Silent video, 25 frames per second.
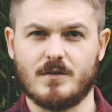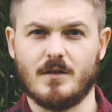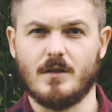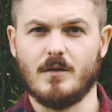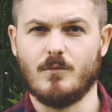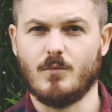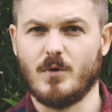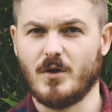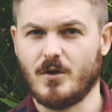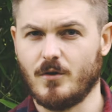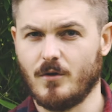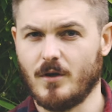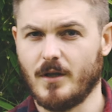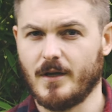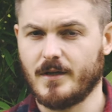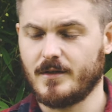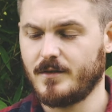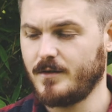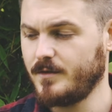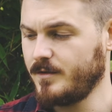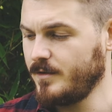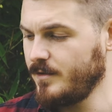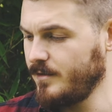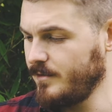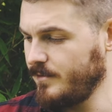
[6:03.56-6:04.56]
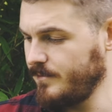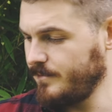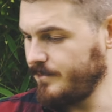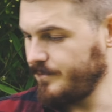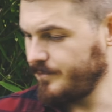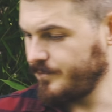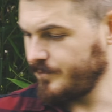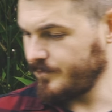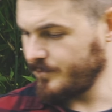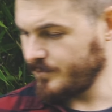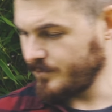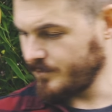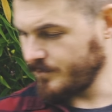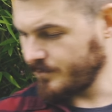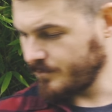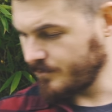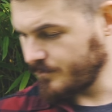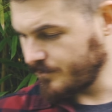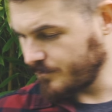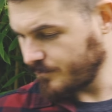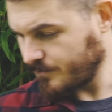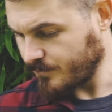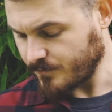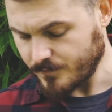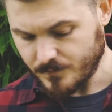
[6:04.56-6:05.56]
that we collected.
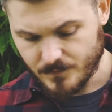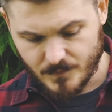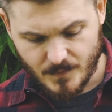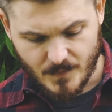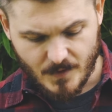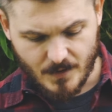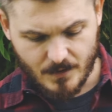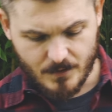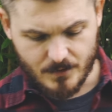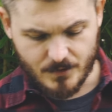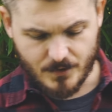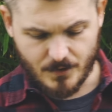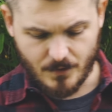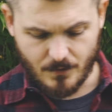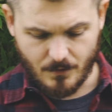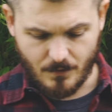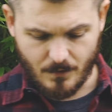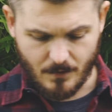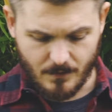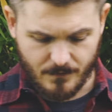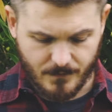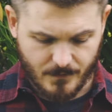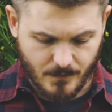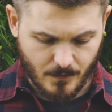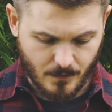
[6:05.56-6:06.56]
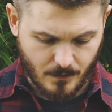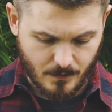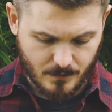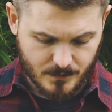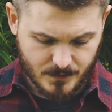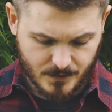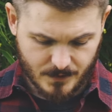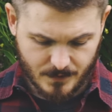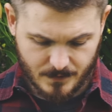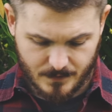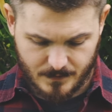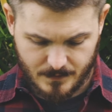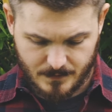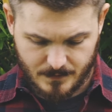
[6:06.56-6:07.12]
So of course